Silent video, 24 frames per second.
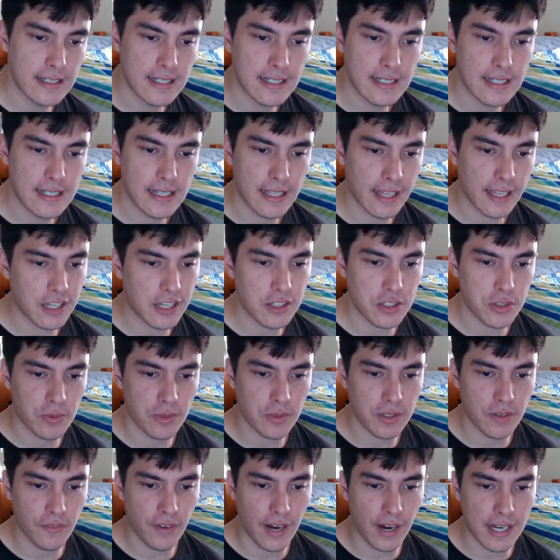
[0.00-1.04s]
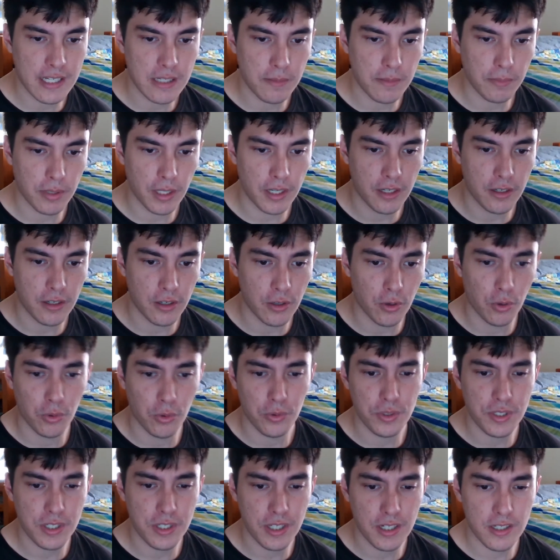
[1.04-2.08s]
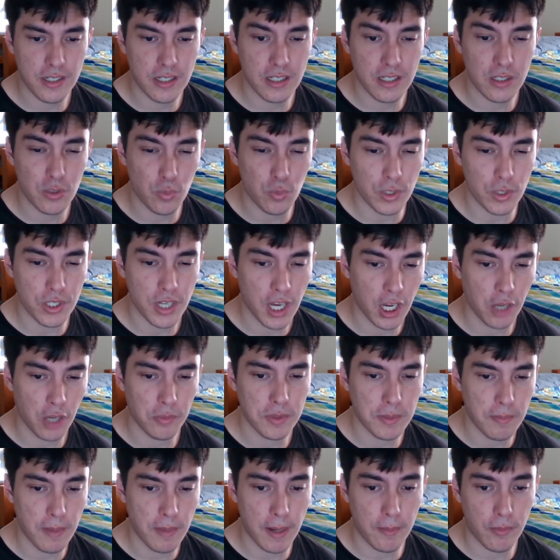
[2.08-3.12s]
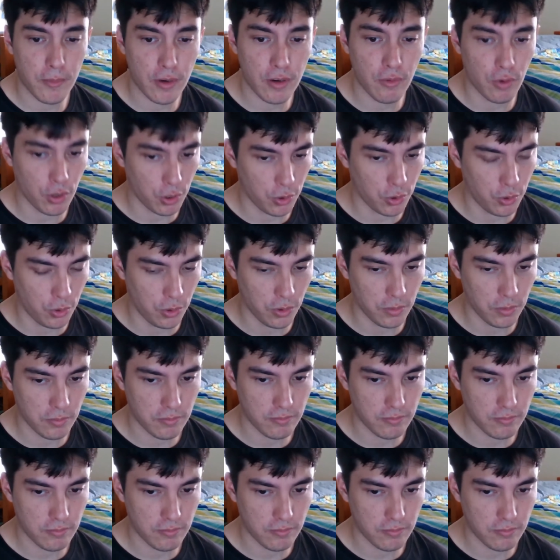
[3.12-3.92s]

thanks to a device implanted in all citizens which helps memory recall.